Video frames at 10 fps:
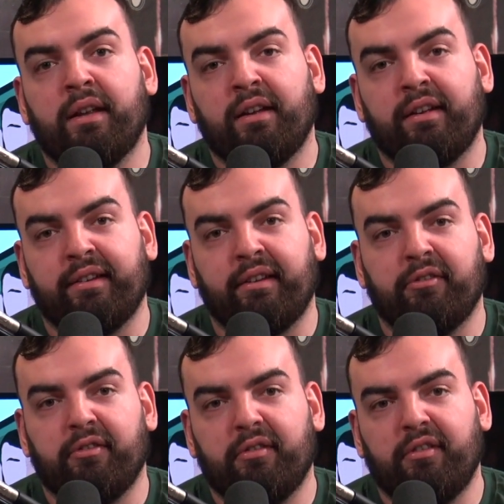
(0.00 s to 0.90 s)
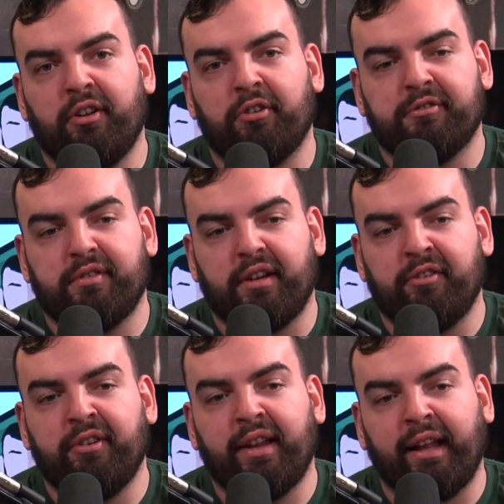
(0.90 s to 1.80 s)
Because it, you know, it
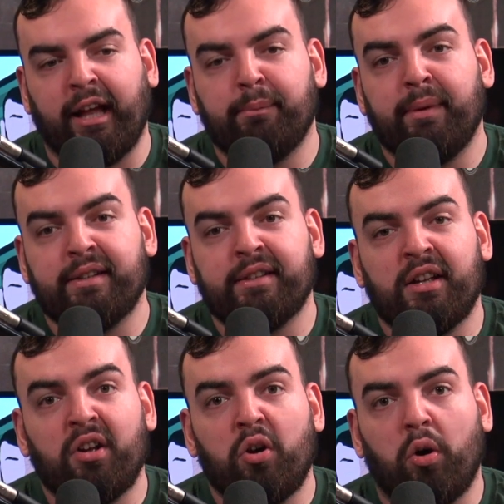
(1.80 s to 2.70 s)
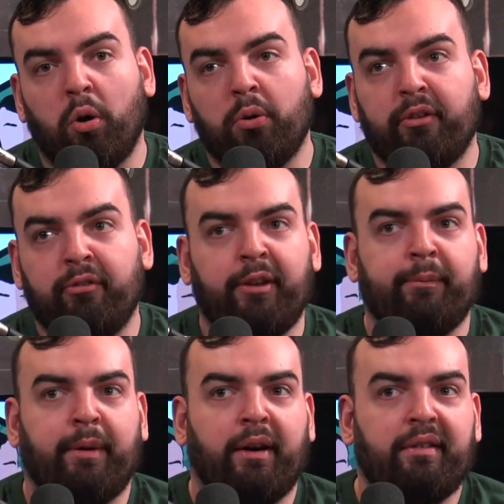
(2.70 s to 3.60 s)
really can be. And all that really
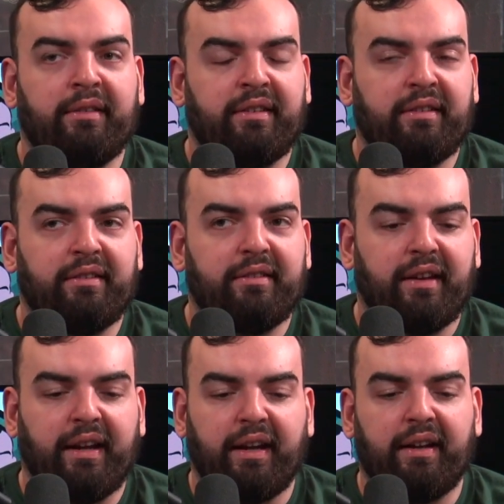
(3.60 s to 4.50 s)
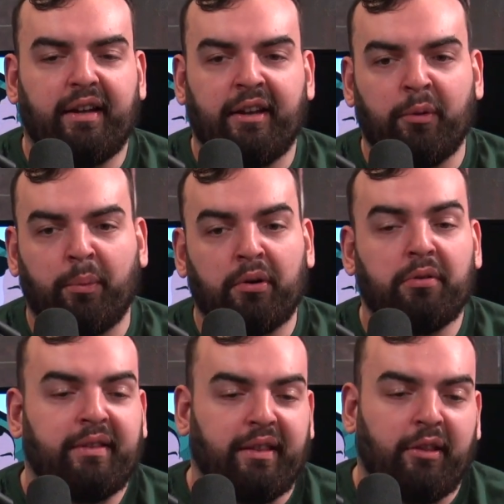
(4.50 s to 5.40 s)
matters in the
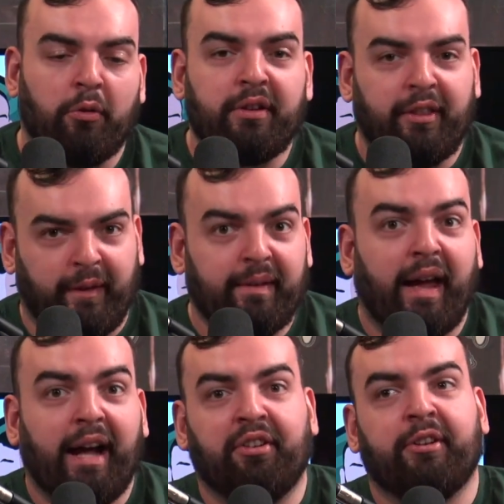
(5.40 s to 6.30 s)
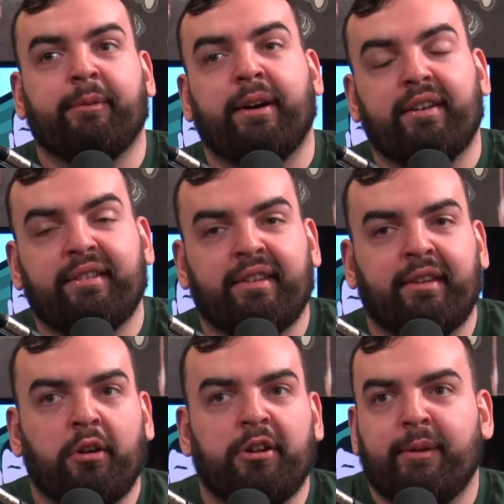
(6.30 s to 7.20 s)
world, the only thing that actually matters is how
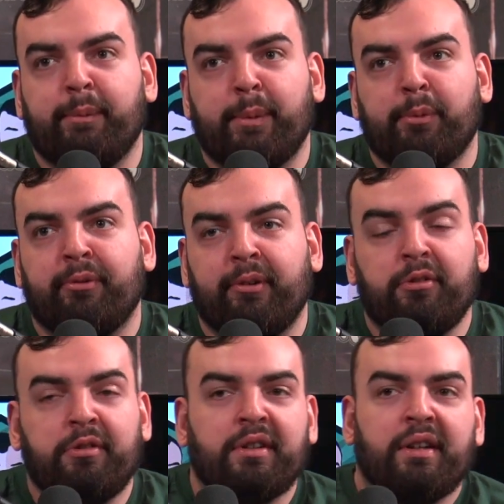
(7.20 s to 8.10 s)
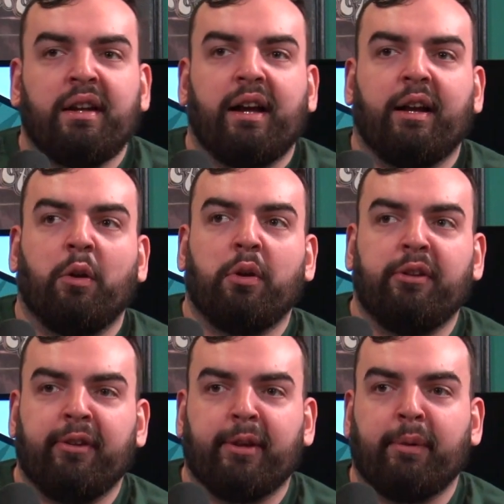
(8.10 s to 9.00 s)
you make people feel and how you
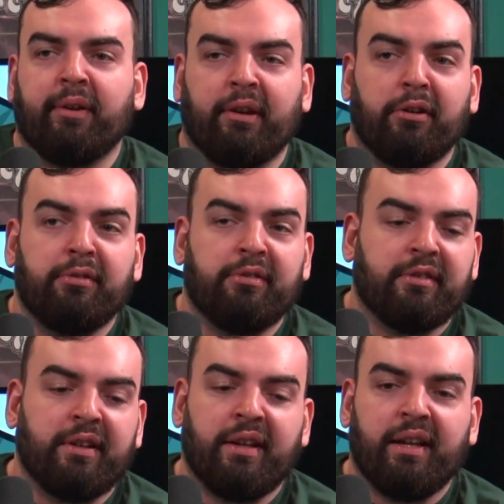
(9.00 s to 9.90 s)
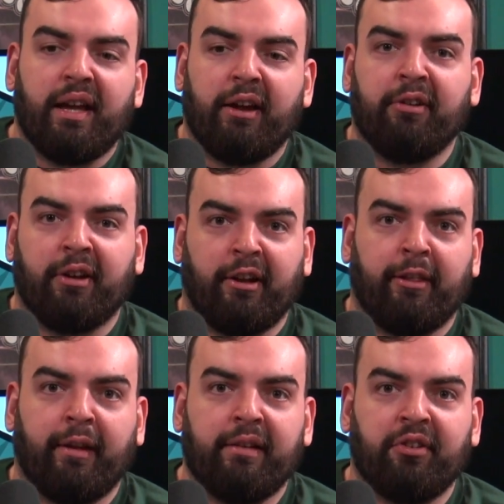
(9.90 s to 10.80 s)
feel about yourself every other
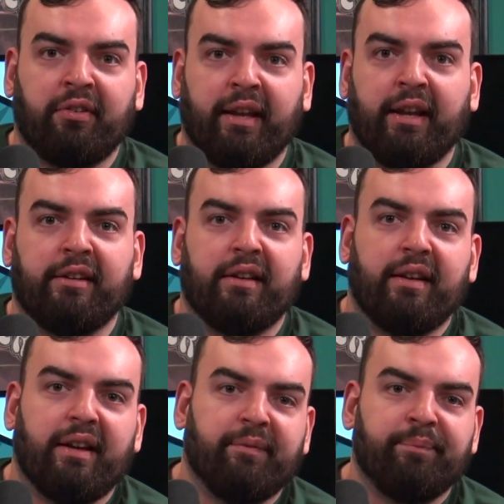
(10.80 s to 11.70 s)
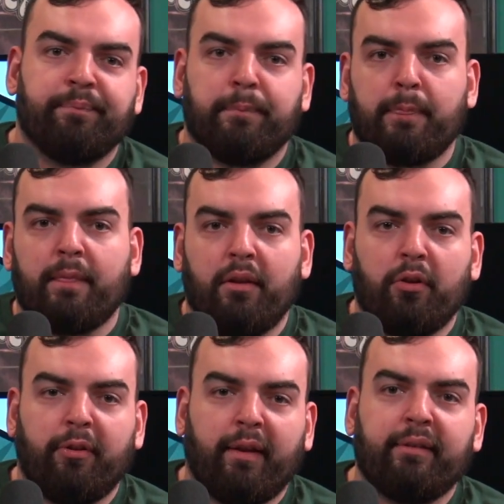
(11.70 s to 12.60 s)
thing just kind of, you know,
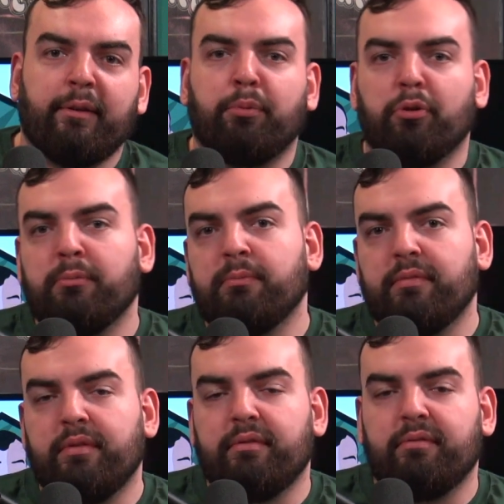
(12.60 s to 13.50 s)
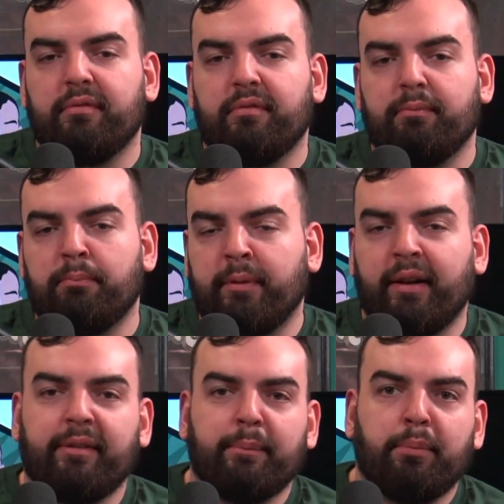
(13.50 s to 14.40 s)
things are important.
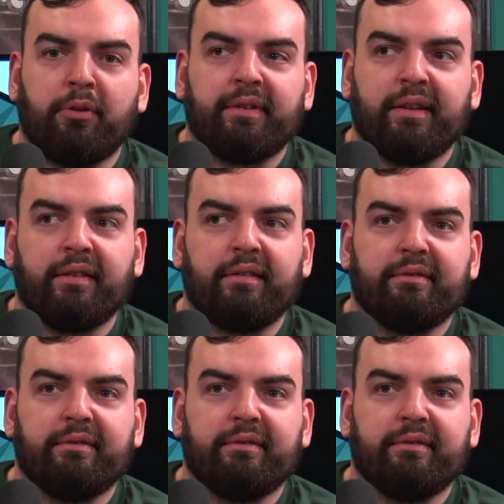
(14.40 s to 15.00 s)
Money's important.